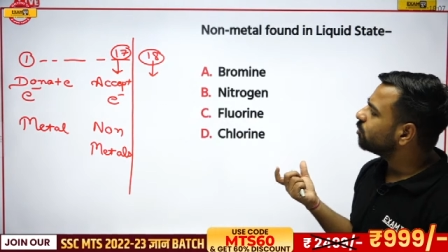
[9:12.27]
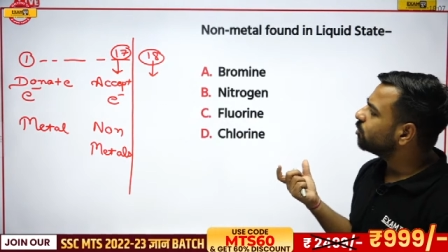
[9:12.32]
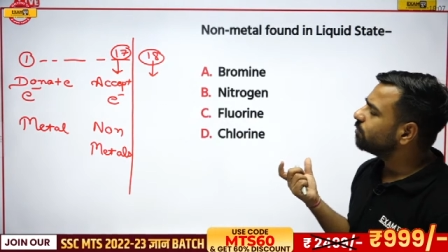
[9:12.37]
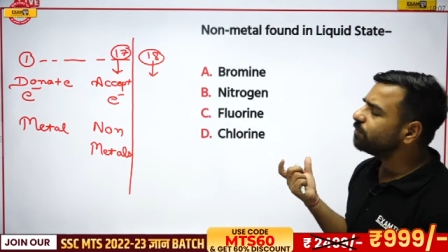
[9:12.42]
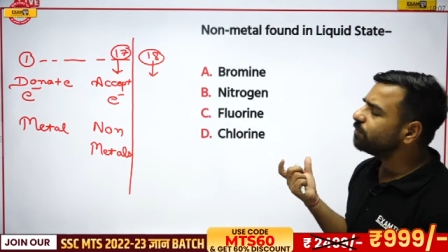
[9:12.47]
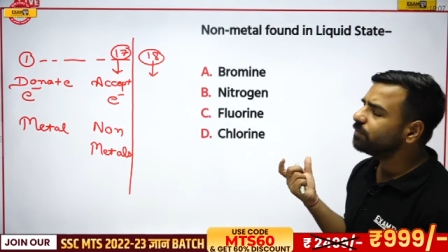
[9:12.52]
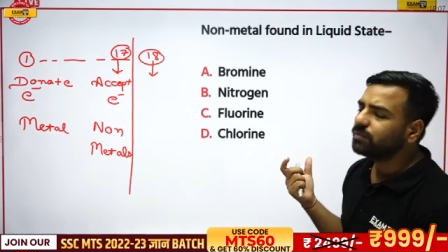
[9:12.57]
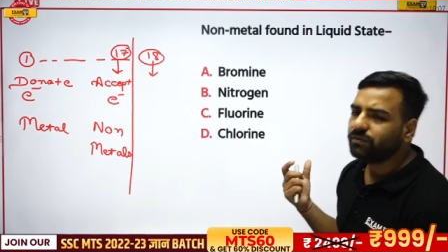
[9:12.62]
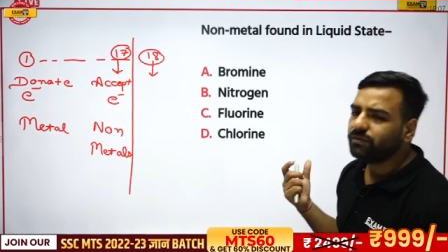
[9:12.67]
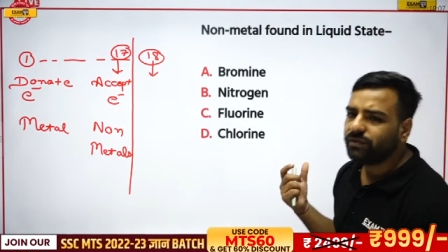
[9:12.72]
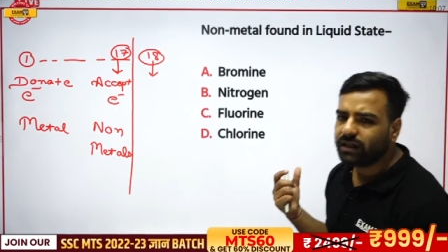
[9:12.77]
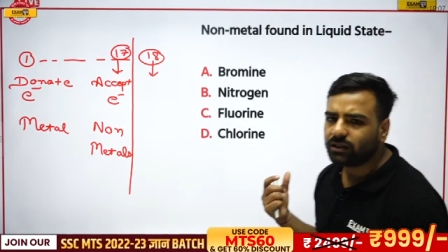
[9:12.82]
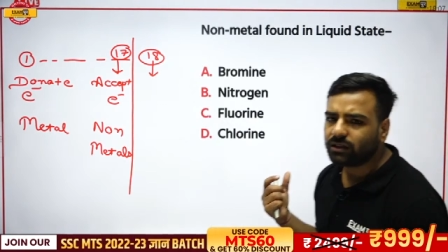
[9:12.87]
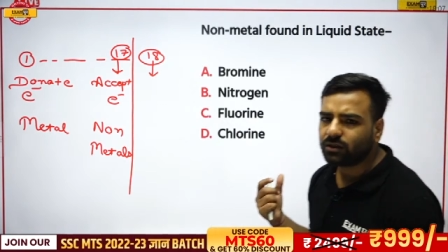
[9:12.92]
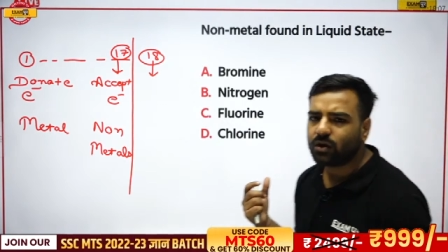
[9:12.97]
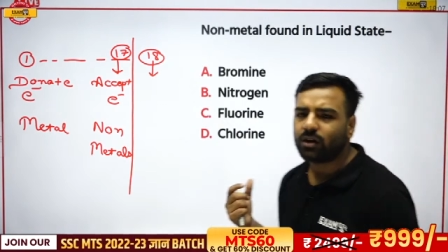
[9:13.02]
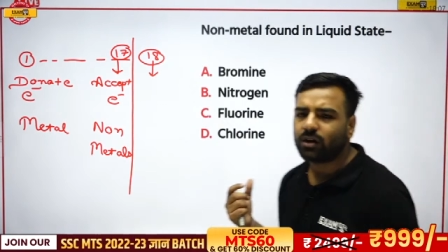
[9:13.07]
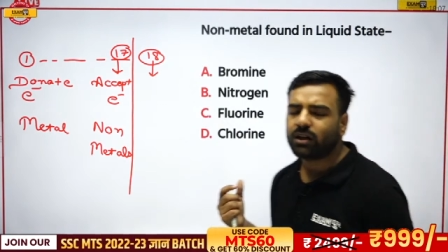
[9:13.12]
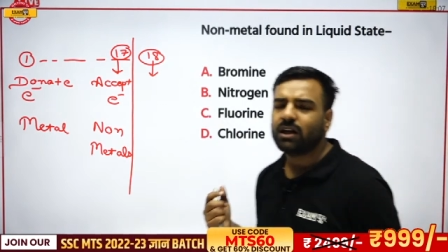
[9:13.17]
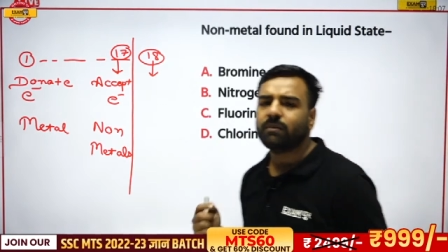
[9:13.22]
If 18th
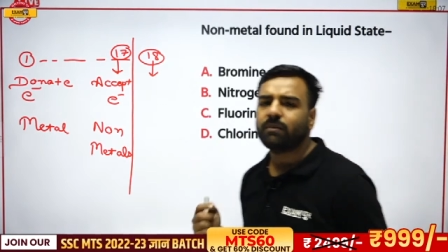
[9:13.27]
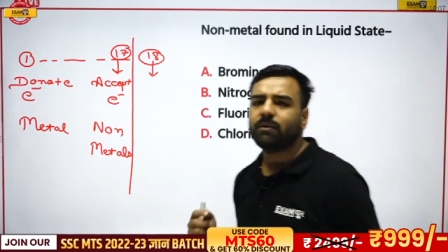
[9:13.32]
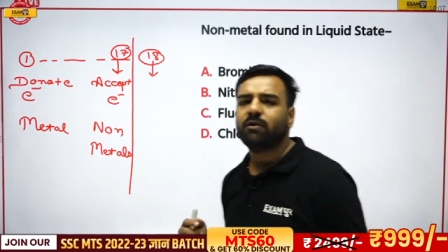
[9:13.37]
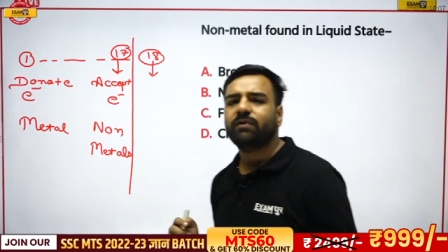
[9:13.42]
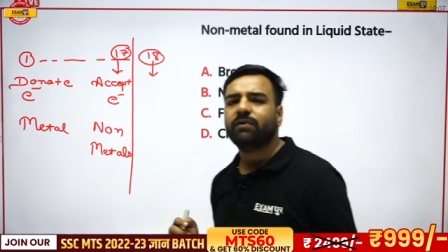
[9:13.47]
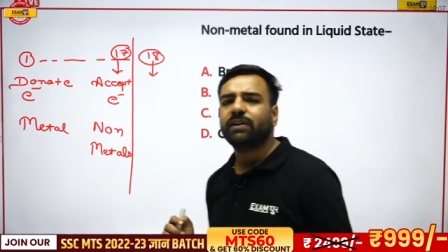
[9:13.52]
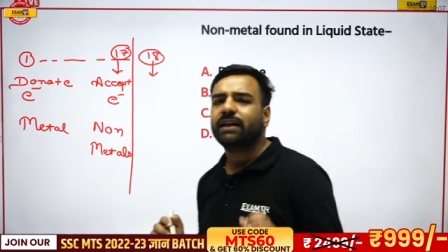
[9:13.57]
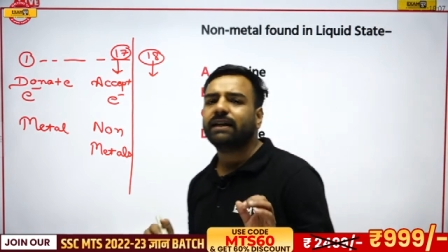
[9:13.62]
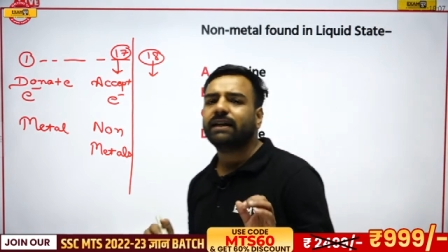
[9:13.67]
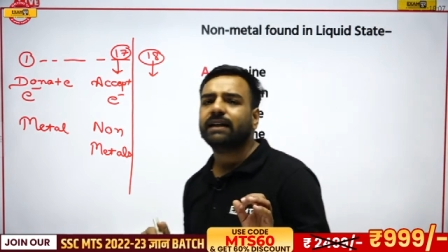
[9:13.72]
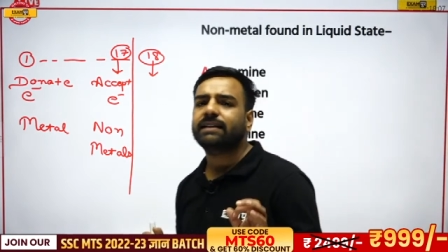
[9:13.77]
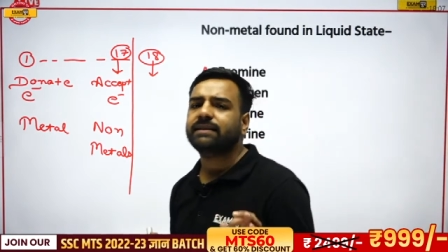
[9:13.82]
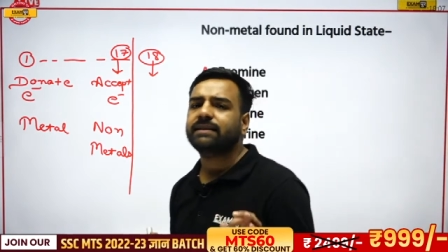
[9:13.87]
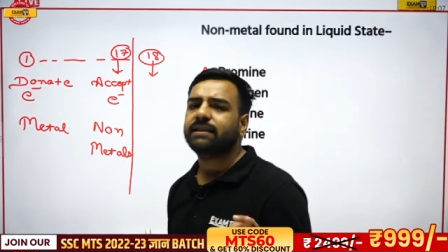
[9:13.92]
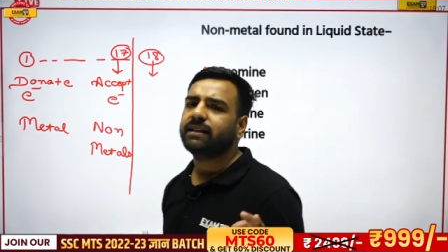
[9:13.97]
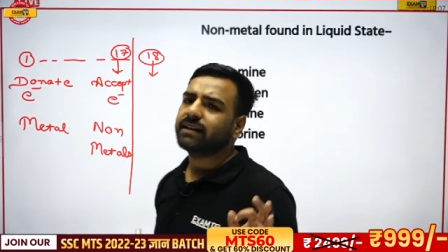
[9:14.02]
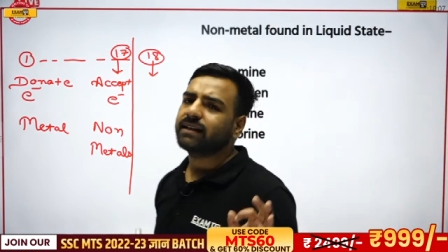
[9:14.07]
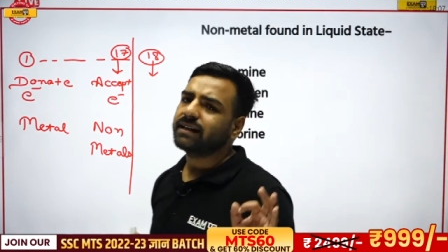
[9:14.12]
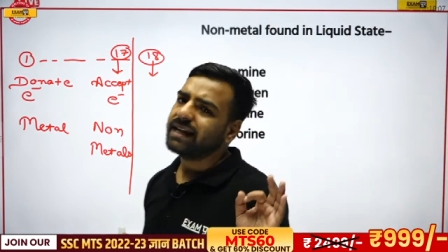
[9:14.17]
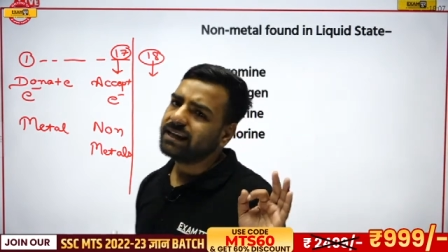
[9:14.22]
group we are talking
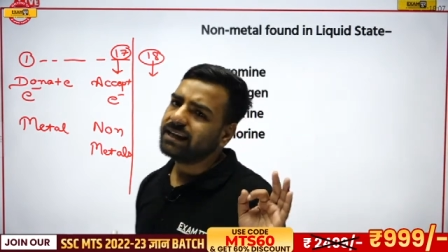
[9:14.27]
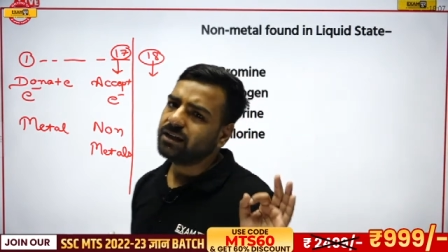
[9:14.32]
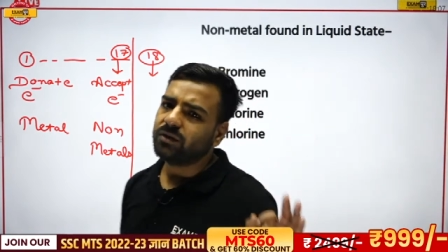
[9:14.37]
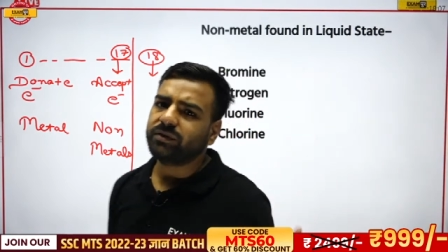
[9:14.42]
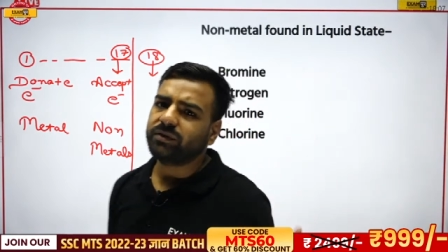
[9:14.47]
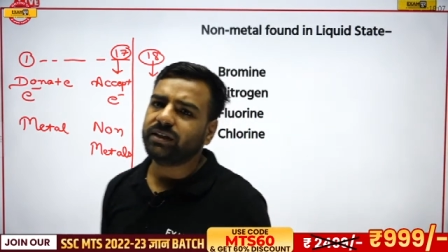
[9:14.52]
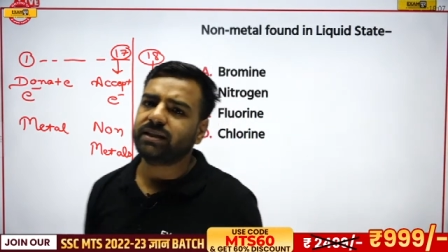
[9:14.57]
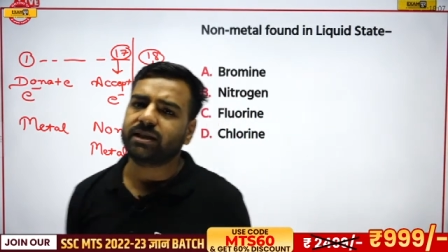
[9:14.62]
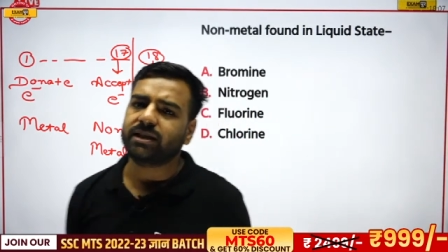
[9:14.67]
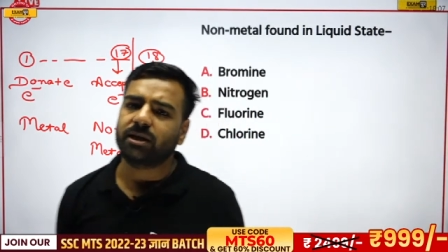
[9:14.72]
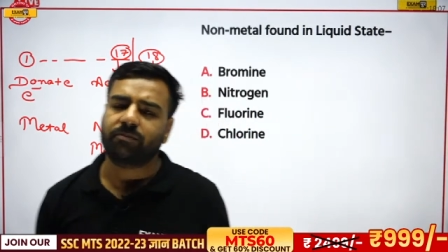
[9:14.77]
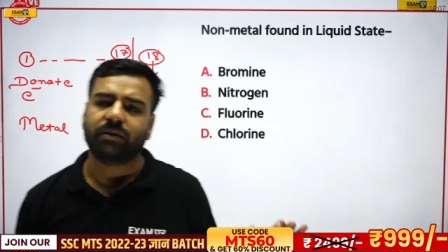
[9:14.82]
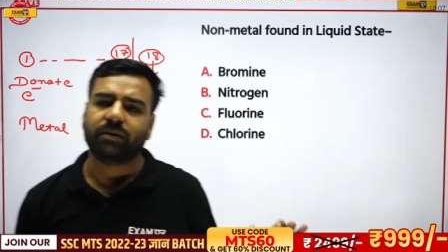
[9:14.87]
about, we can consider